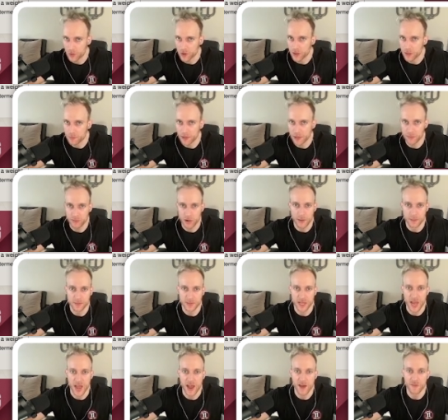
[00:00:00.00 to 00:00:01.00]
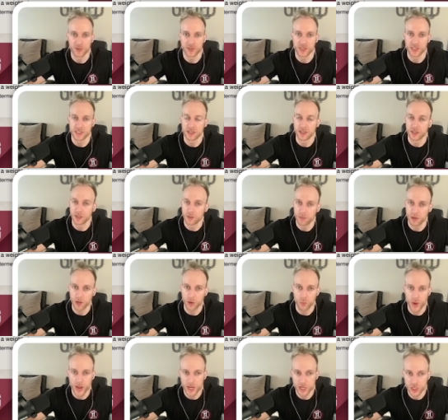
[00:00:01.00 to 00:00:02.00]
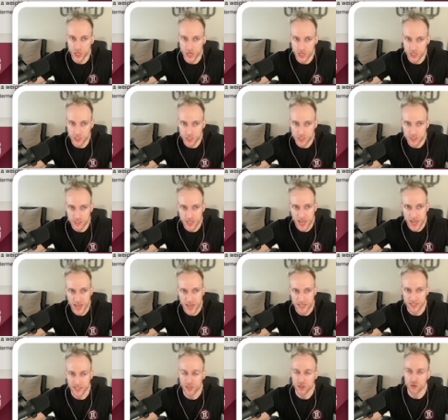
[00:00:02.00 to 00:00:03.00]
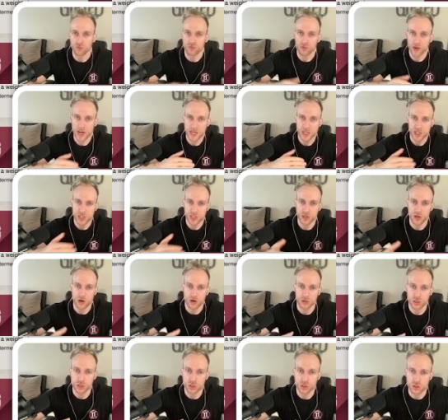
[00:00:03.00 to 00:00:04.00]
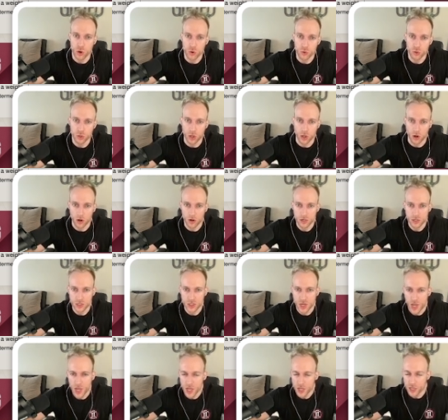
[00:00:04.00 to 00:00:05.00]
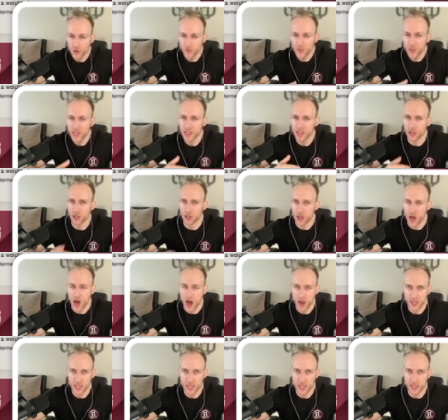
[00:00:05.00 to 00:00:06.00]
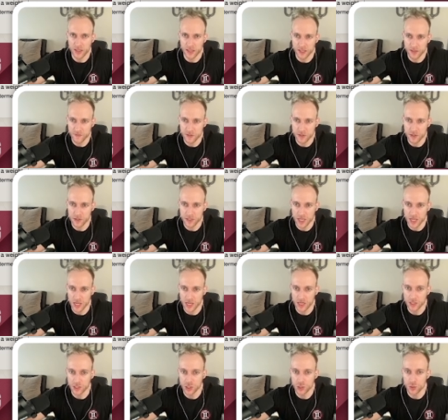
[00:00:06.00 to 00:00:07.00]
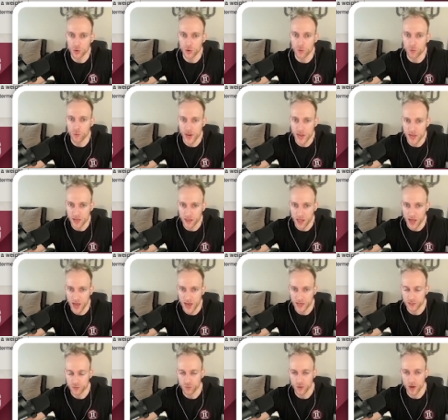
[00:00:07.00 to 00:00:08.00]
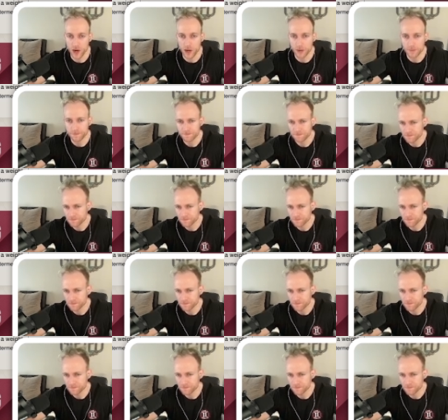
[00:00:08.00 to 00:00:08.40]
one of the big problems I have with these Olympic weight changes, is that the ranges are so large. You're really locking lifters into a weight class where